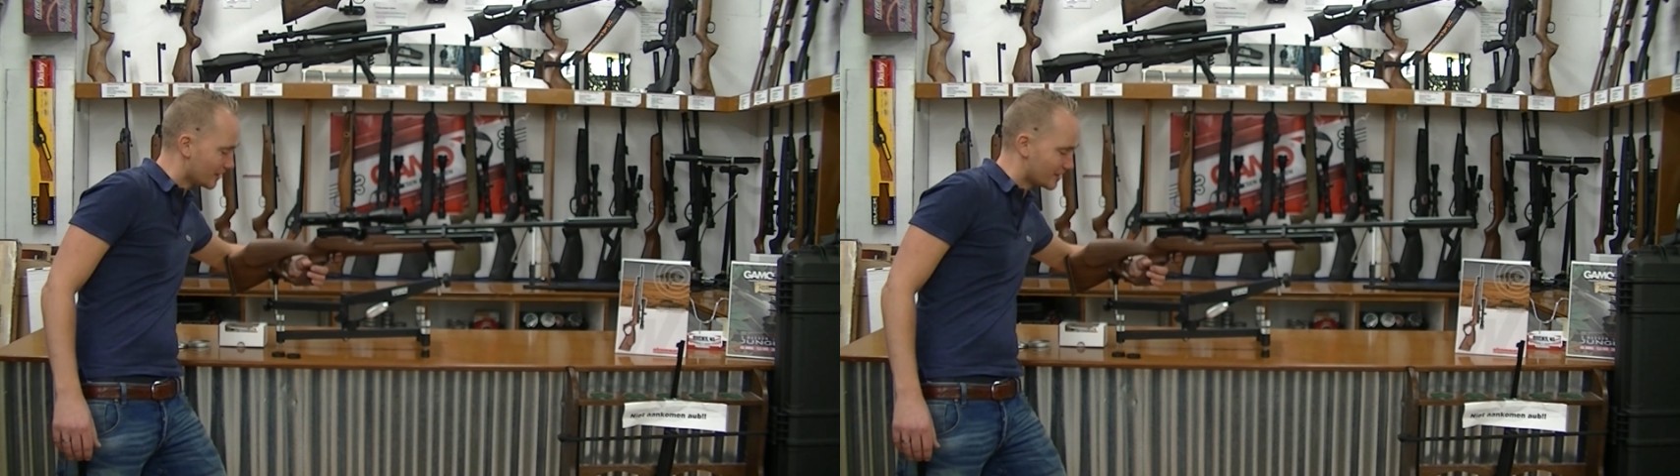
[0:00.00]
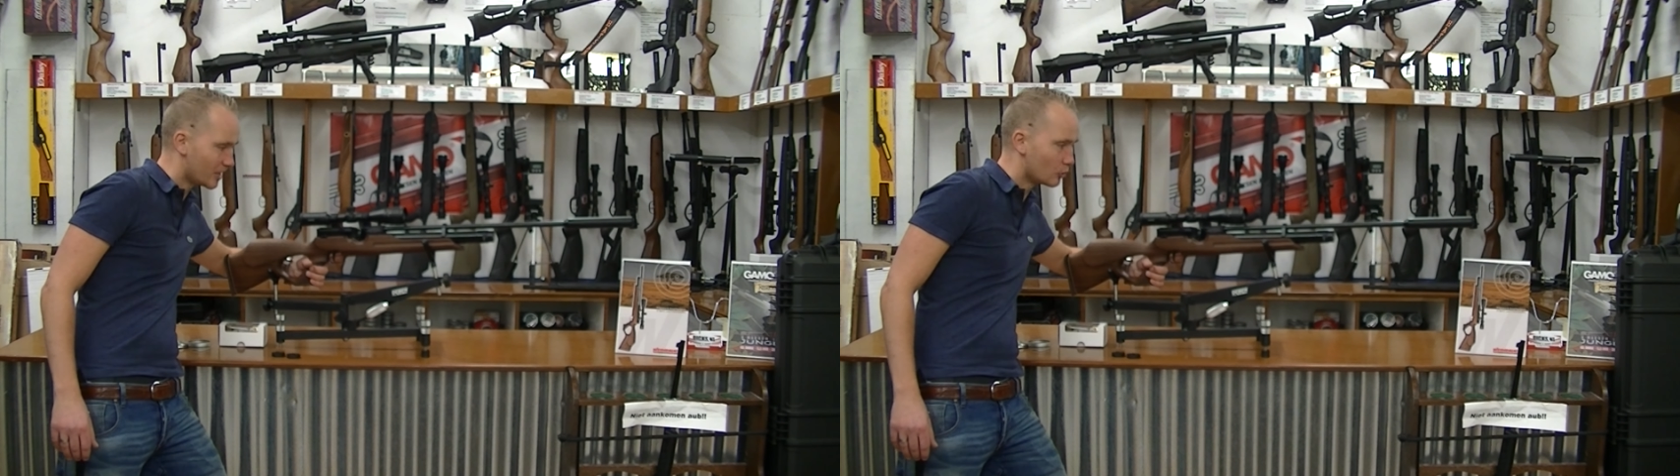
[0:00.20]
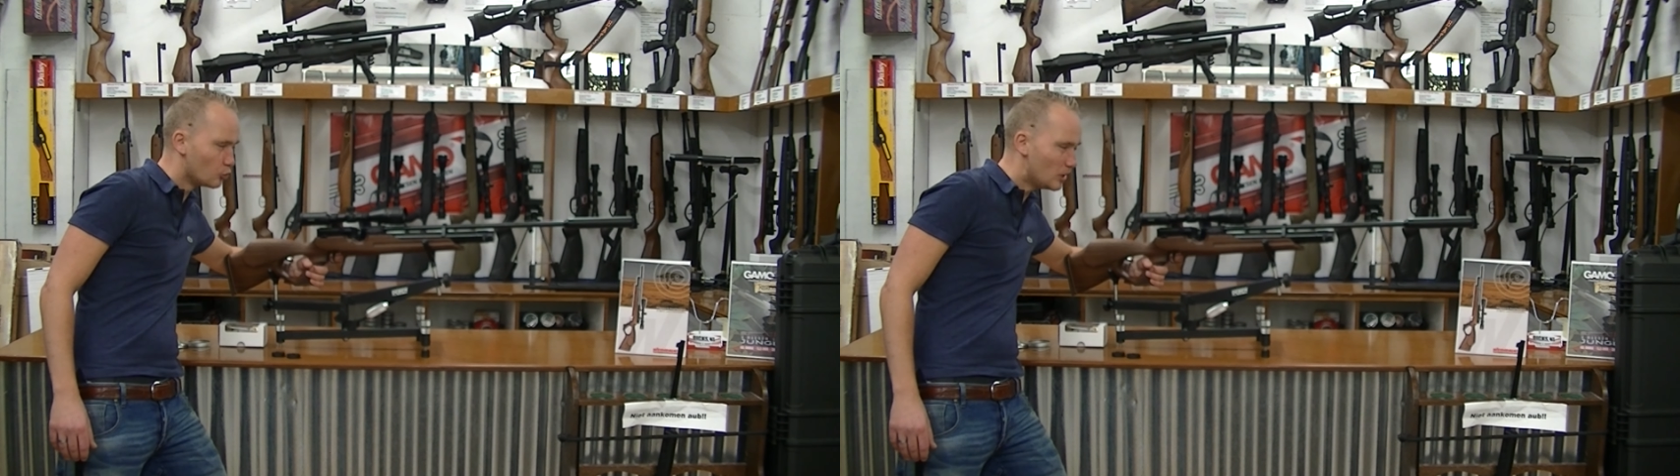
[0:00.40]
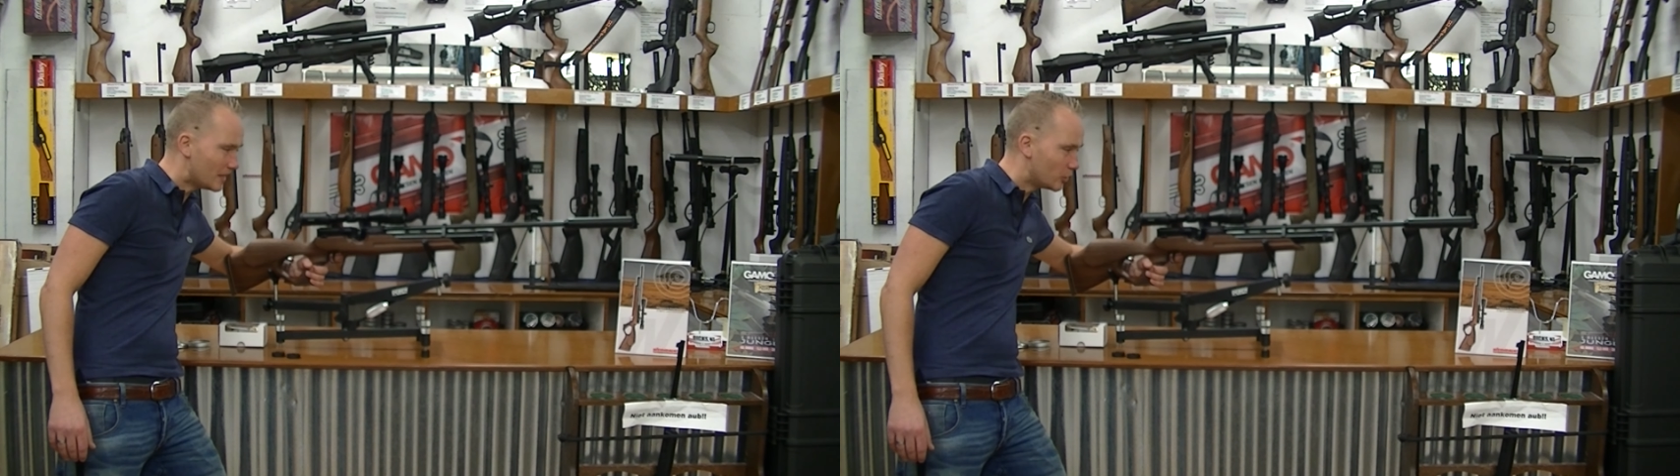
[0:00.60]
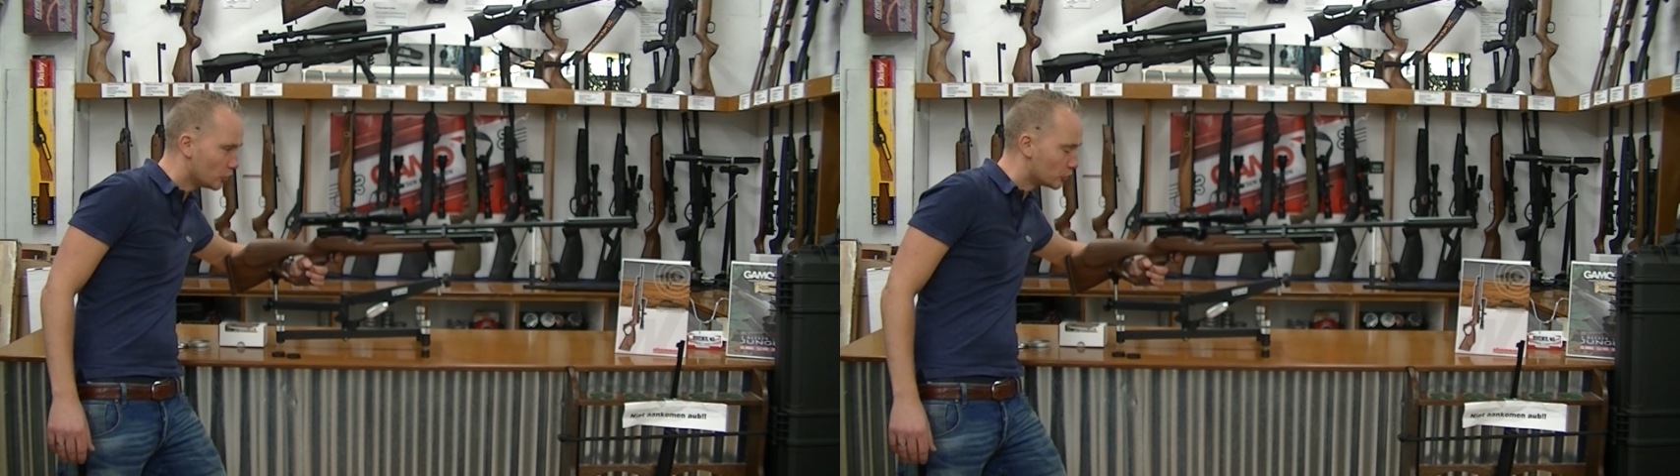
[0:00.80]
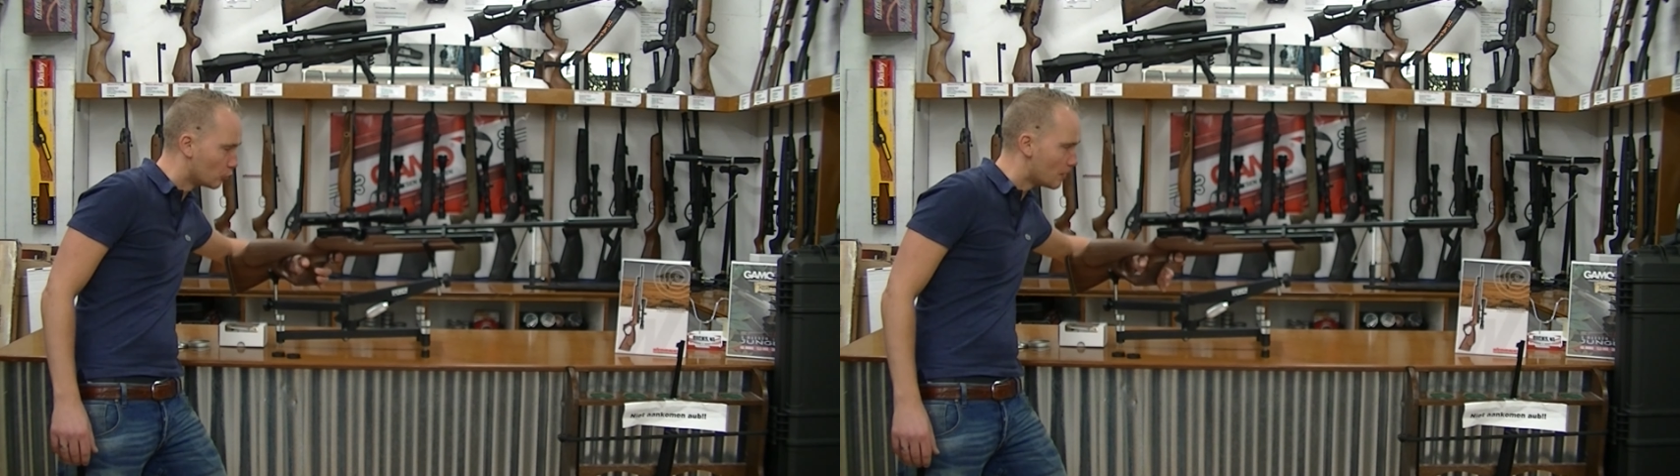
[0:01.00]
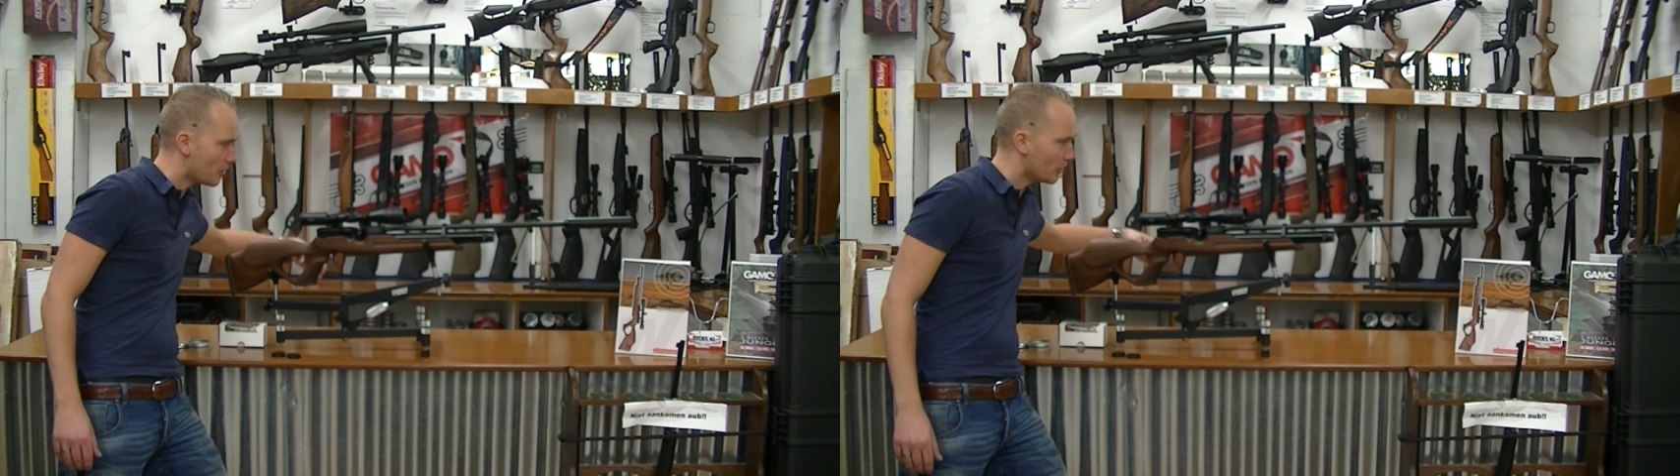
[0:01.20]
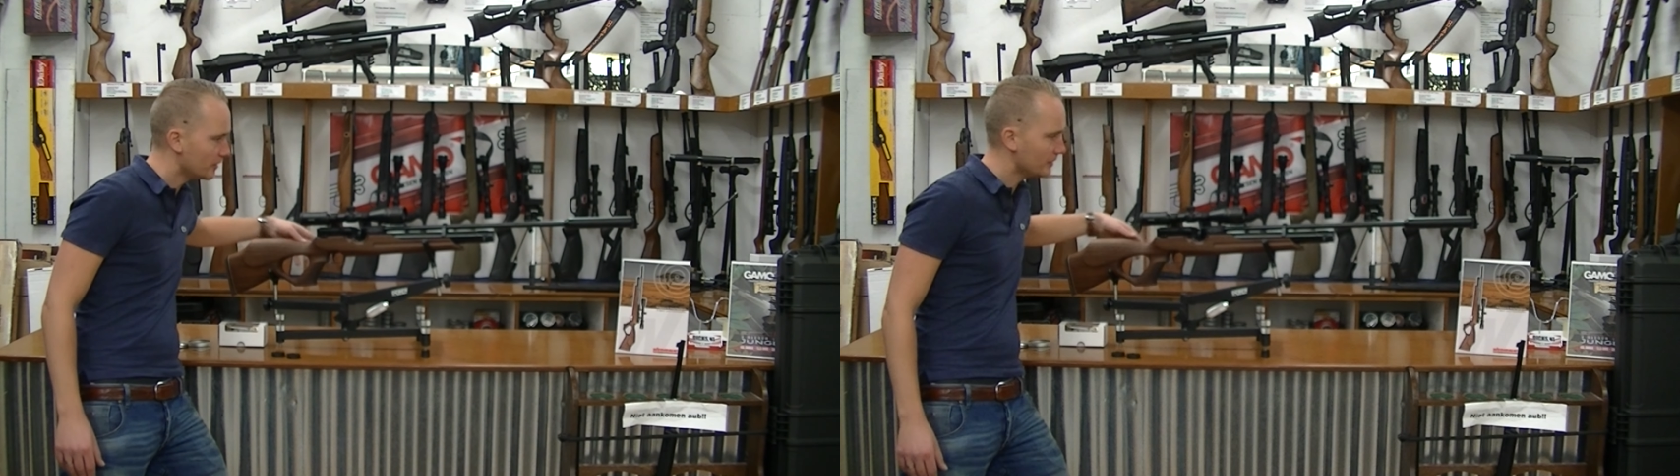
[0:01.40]
It's got really good grip
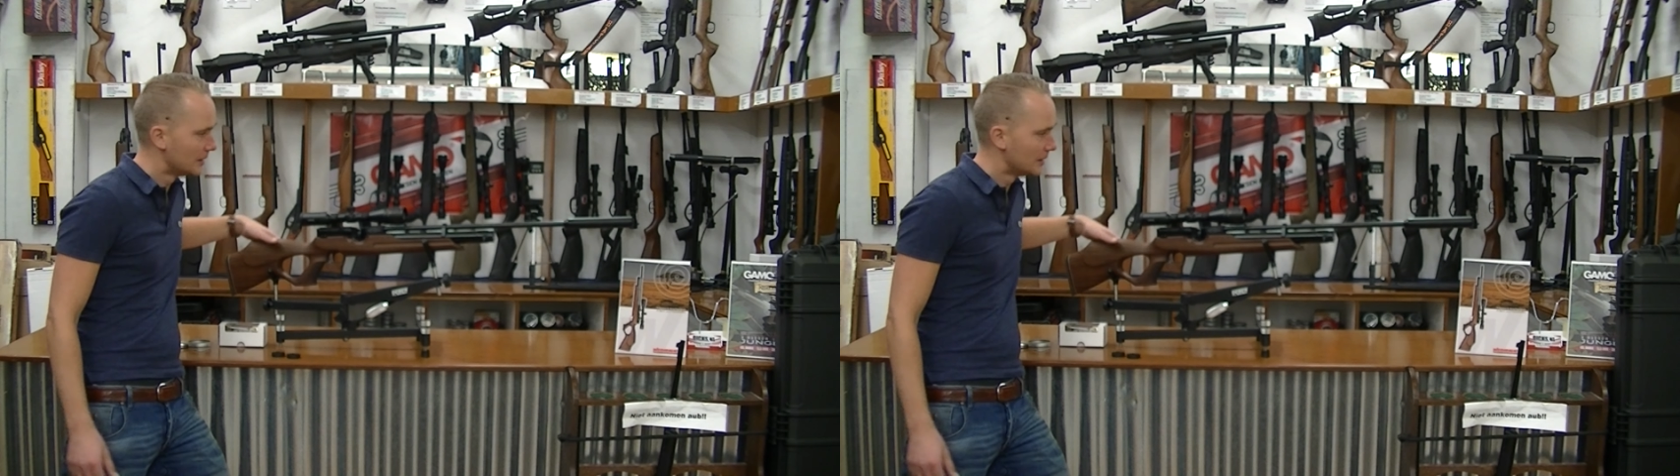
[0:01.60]
on it,